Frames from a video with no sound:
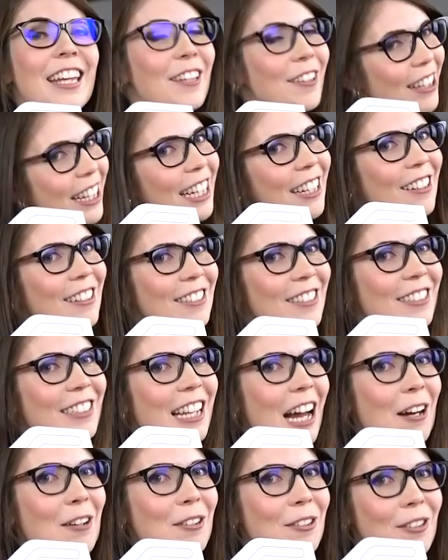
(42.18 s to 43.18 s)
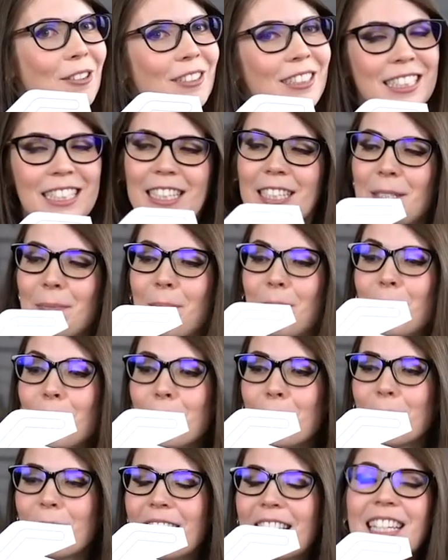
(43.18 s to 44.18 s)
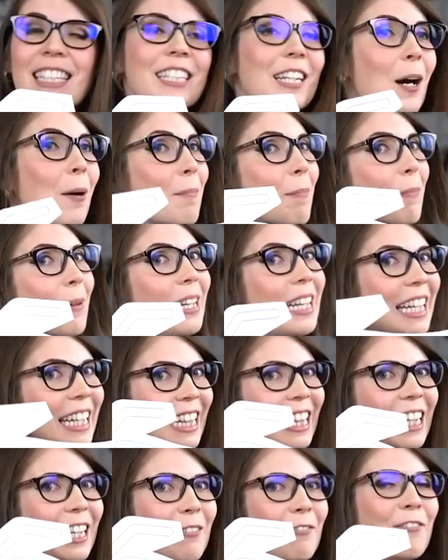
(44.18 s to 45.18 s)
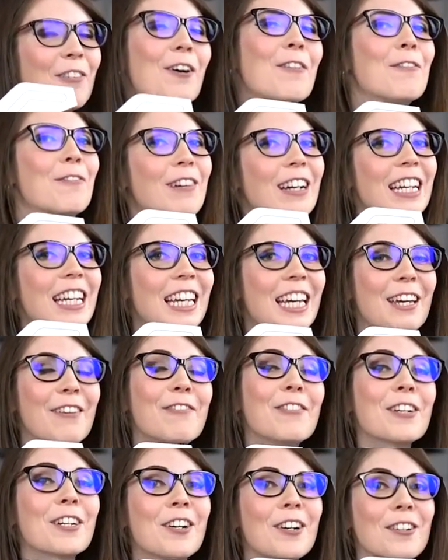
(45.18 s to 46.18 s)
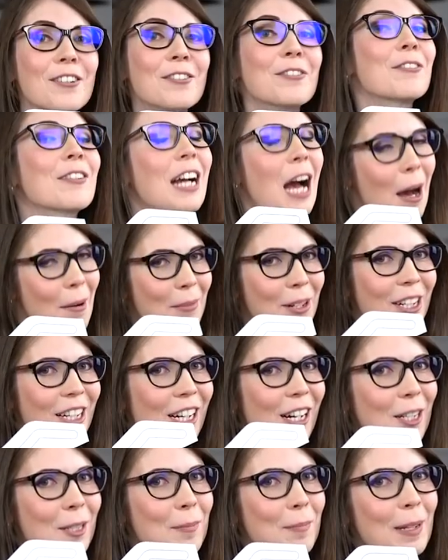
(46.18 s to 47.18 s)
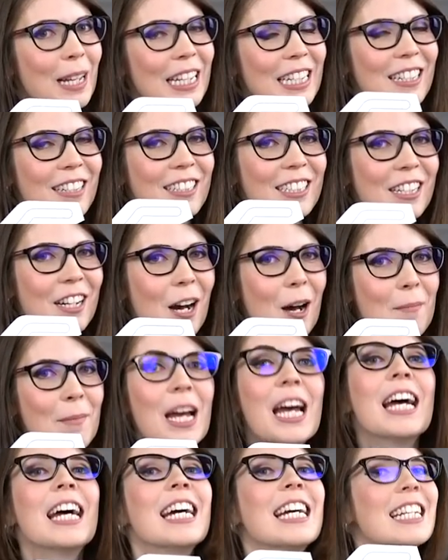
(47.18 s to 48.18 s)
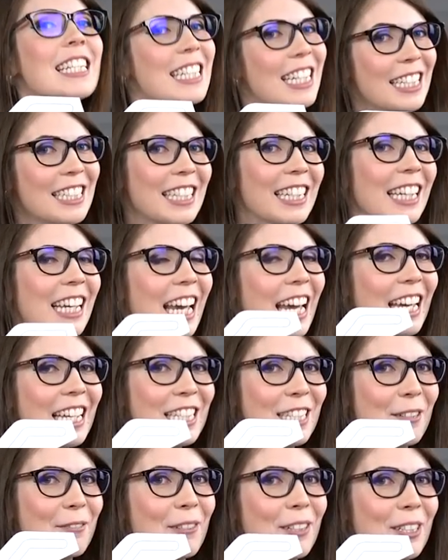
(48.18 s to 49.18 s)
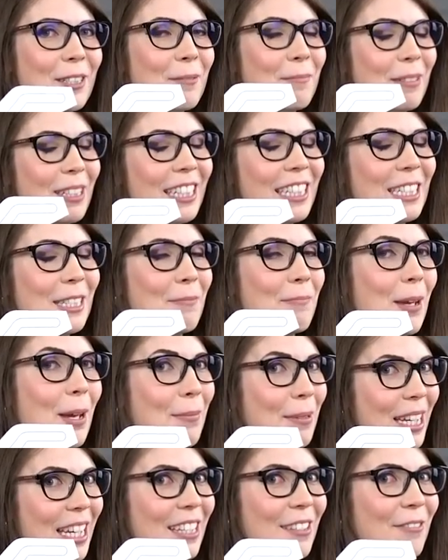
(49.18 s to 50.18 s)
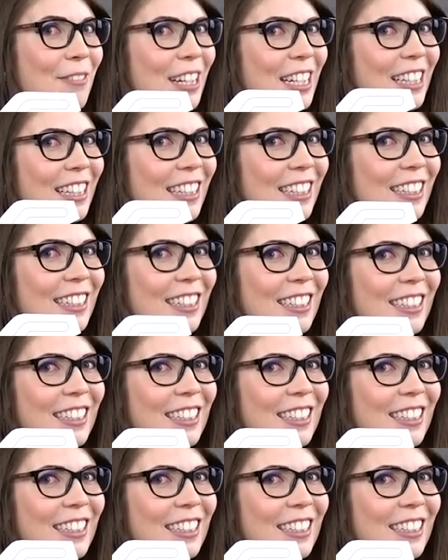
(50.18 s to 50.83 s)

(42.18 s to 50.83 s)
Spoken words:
You can also download this blueprint completely for free if you go to kamuicosplay.com, just in case you want to build this baby as well.